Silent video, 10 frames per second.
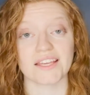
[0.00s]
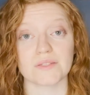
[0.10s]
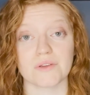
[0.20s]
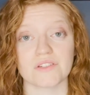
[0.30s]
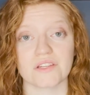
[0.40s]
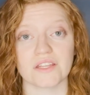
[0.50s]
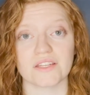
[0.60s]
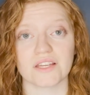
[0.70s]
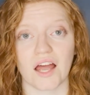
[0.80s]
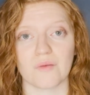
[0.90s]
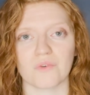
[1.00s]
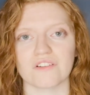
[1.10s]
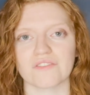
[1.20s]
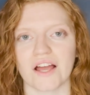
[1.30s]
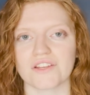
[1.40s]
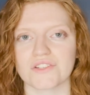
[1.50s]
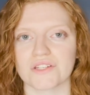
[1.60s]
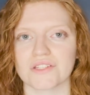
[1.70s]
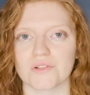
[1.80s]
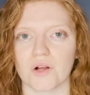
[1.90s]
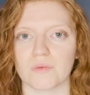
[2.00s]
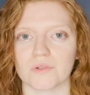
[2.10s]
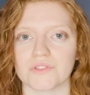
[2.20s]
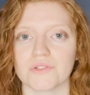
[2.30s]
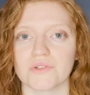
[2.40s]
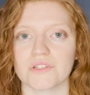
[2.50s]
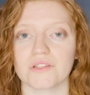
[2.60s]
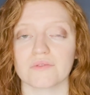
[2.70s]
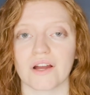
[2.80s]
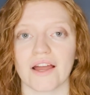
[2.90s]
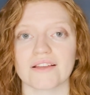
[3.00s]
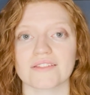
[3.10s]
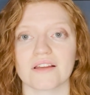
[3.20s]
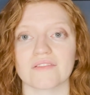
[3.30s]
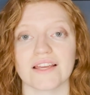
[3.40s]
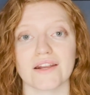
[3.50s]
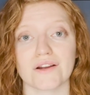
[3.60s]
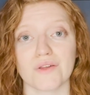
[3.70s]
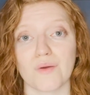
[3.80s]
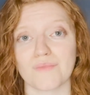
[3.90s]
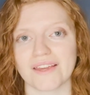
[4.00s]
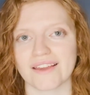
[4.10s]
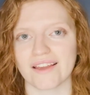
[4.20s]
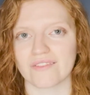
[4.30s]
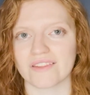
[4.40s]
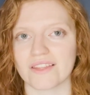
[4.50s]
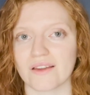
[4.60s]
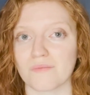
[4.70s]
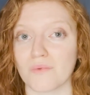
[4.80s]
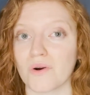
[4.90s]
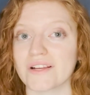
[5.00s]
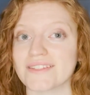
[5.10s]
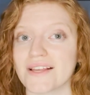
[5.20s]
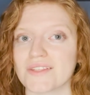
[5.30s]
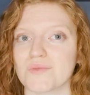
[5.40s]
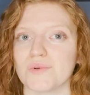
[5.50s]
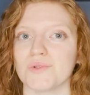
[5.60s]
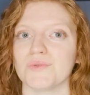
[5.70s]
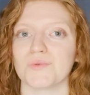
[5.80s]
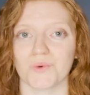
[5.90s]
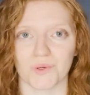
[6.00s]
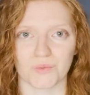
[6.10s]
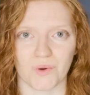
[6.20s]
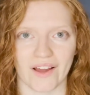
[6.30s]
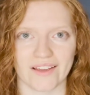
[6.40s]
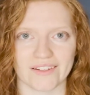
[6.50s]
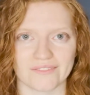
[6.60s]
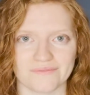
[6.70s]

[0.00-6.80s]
especially in a time where fashion is global due to the rise of the internet making everything more accessible worldwide.